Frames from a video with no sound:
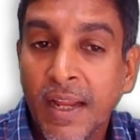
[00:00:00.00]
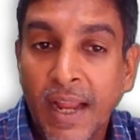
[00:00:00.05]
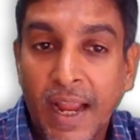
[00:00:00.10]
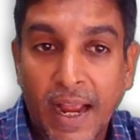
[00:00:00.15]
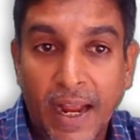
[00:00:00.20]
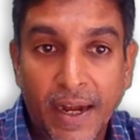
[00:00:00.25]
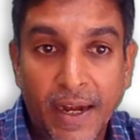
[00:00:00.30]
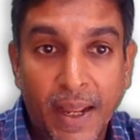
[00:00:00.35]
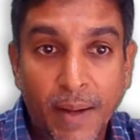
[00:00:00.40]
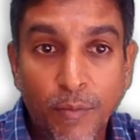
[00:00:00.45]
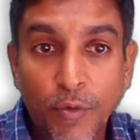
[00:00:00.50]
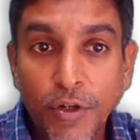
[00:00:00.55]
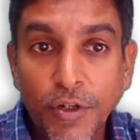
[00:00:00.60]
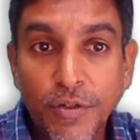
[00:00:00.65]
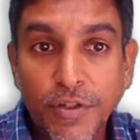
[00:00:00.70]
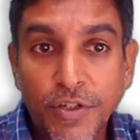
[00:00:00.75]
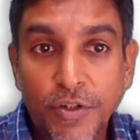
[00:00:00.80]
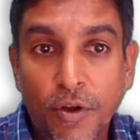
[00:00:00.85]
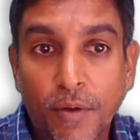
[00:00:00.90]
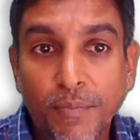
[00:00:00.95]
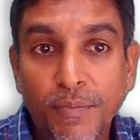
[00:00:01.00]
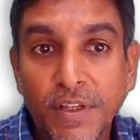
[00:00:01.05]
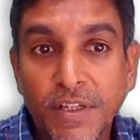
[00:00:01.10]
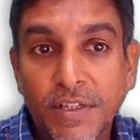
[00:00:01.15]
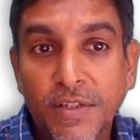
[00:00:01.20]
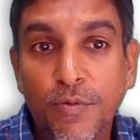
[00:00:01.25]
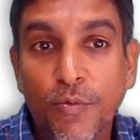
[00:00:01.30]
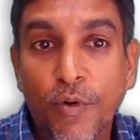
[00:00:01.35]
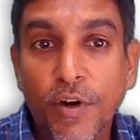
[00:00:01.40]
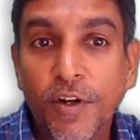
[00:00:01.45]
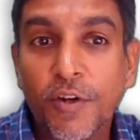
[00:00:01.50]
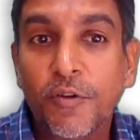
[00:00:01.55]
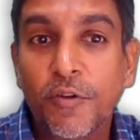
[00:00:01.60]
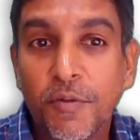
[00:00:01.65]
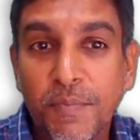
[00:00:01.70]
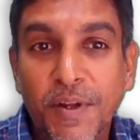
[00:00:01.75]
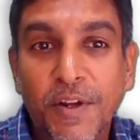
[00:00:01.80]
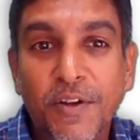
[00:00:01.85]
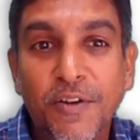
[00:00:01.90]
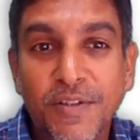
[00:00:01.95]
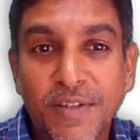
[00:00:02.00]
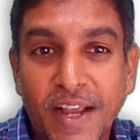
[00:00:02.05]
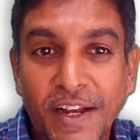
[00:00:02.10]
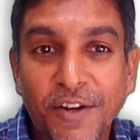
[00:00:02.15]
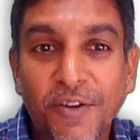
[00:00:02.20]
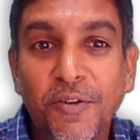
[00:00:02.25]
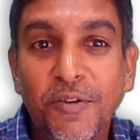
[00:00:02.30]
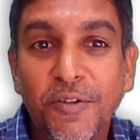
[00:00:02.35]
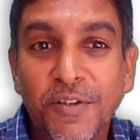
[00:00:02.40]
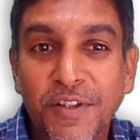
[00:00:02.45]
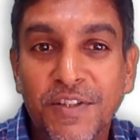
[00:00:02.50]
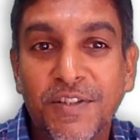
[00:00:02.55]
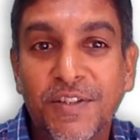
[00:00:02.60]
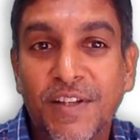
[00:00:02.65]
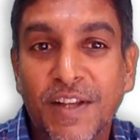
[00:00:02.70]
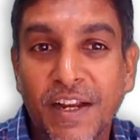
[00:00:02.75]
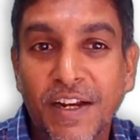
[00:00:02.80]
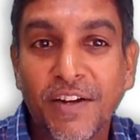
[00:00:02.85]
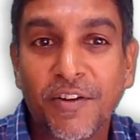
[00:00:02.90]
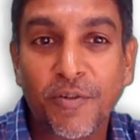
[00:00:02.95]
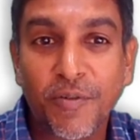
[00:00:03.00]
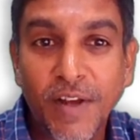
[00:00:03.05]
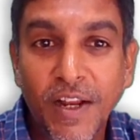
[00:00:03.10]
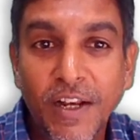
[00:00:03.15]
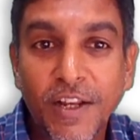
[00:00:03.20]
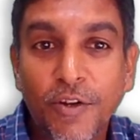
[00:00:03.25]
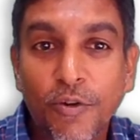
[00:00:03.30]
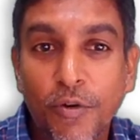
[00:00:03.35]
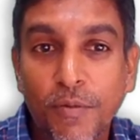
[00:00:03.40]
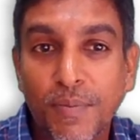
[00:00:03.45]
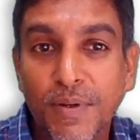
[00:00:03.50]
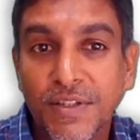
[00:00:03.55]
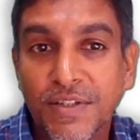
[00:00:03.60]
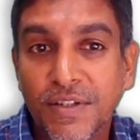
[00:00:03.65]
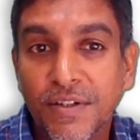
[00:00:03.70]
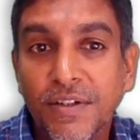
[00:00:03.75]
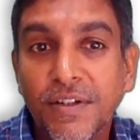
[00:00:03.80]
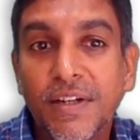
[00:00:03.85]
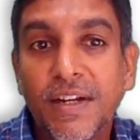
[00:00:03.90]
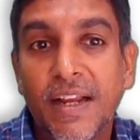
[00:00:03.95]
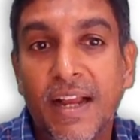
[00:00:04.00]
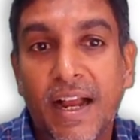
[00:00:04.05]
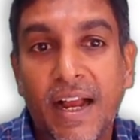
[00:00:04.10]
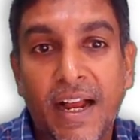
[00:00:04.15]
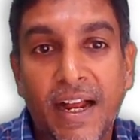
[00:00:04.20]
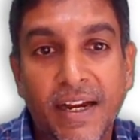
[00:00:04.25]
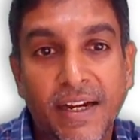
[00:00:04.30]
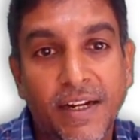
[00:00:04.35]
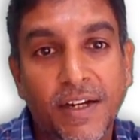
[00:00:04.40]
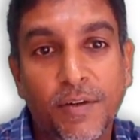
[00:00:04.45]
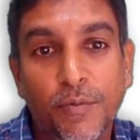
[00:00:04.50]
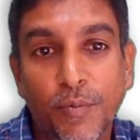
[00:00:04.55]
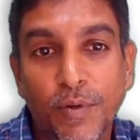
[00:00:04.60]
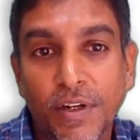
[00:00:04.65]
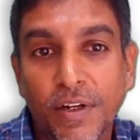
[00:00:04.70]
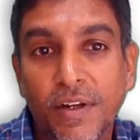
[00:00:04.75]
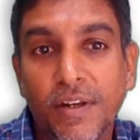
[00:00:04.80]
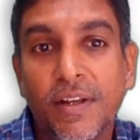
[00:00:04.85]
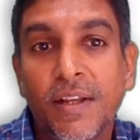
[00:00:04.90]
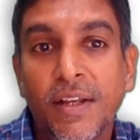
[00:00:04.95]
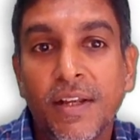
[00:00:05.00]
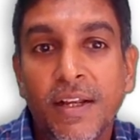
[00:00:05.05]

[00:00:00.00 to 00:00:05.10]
And I'm going to stop this workload because I know this can really go berserk and it will